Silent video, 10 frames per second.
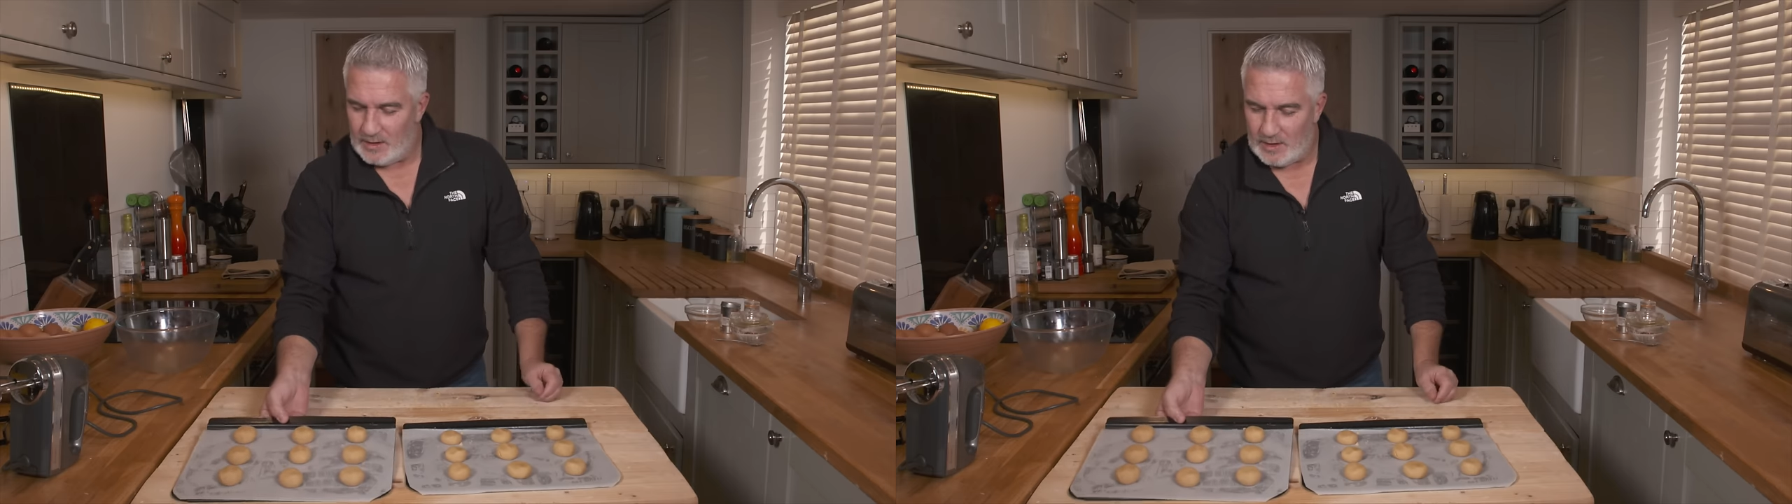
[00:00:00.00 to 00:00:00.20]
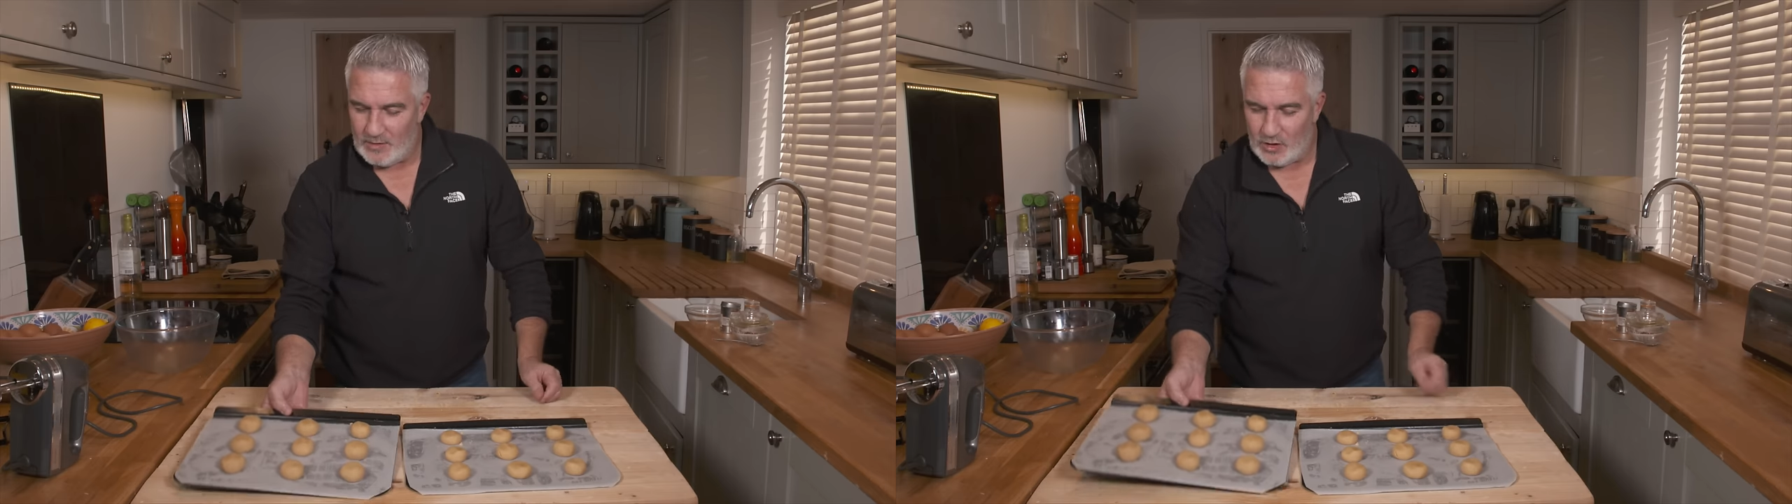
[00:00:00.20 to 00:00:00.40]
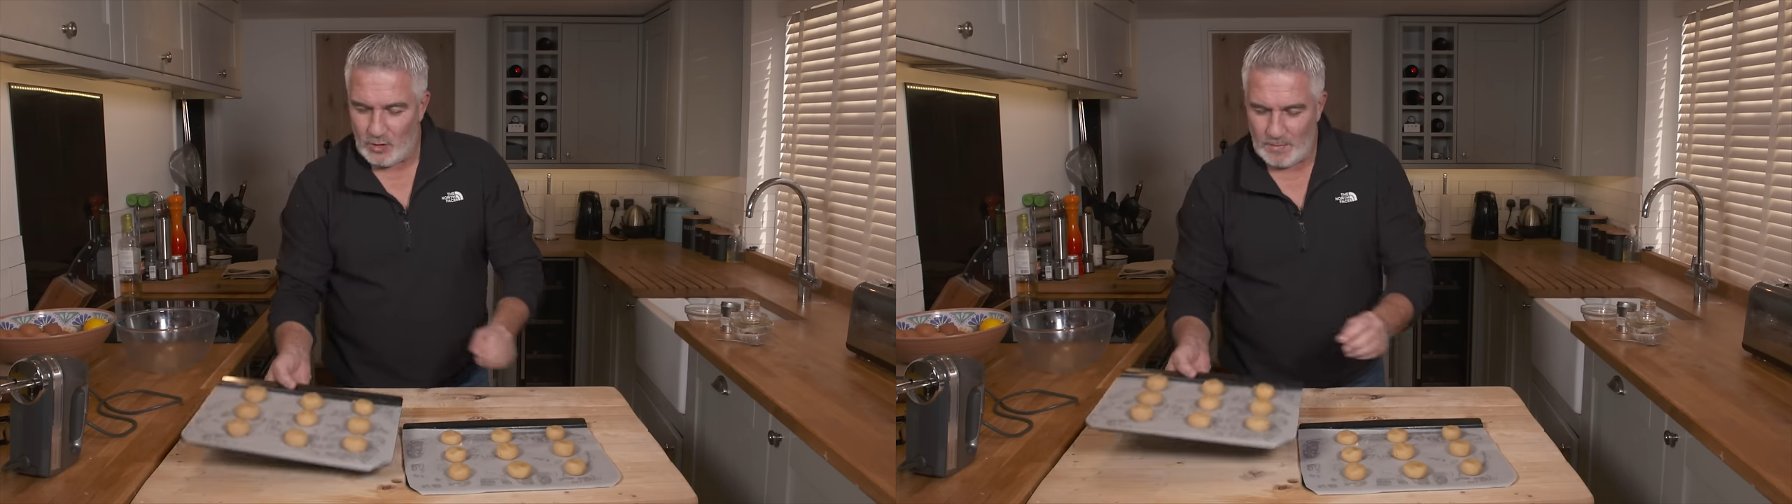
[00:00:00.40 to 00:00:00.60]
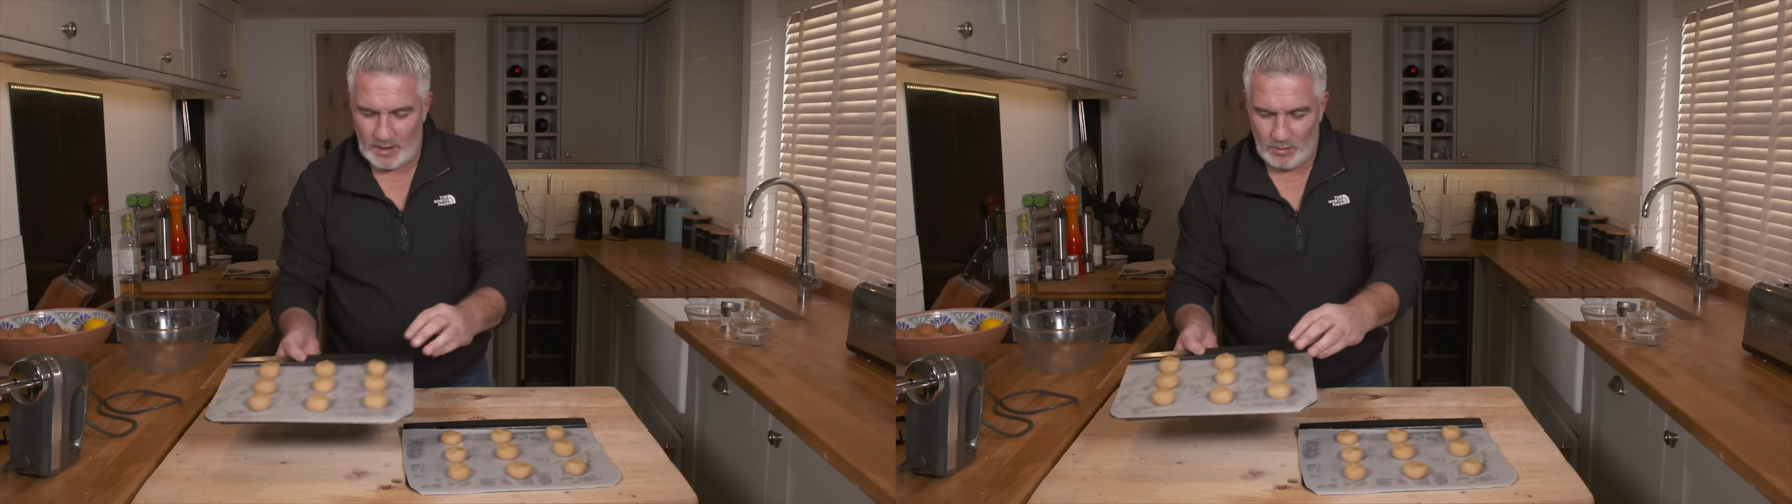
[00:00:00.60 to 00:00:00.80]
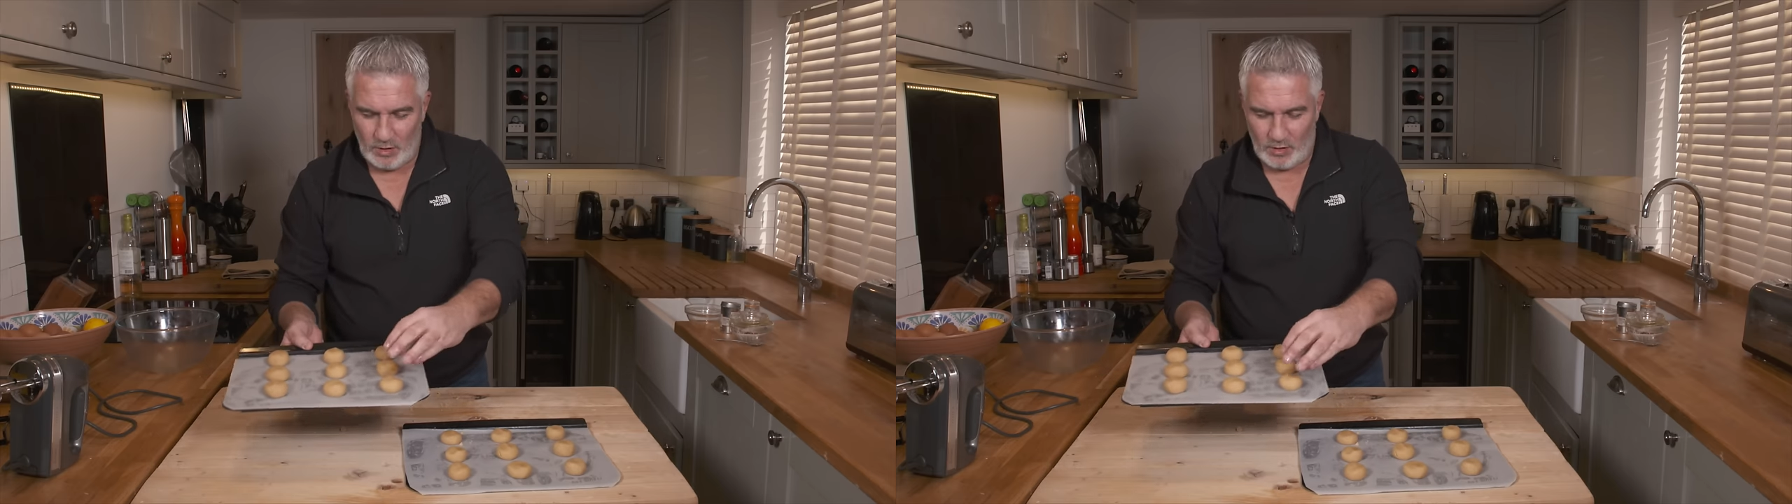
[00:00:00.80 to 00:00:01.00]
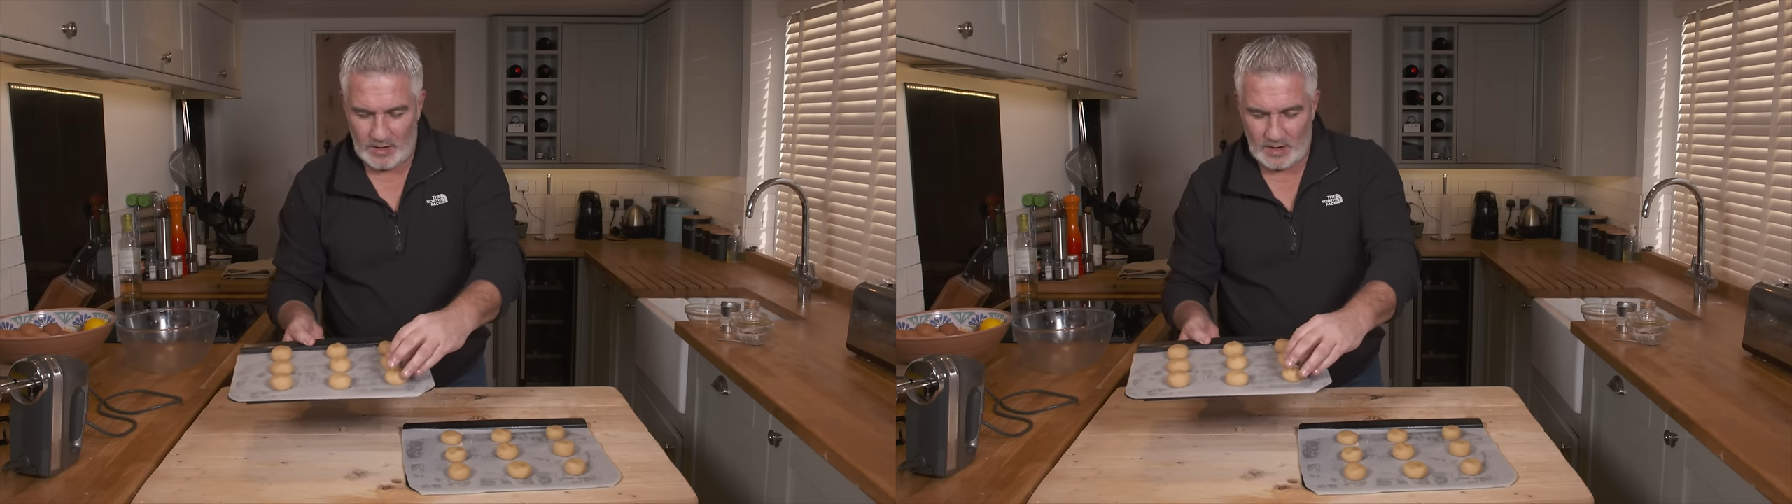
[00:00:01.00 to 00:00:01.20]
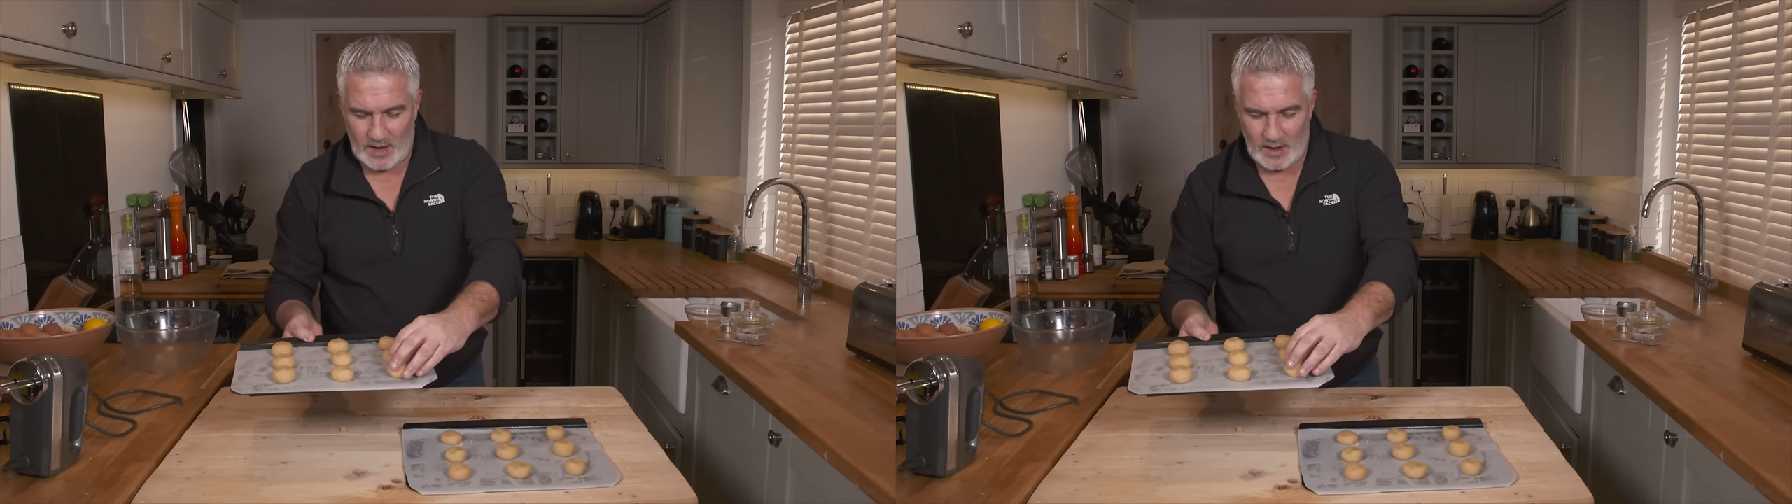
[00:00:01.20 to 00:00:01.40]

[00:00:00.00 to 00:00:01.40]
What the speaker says: And they'll come out looking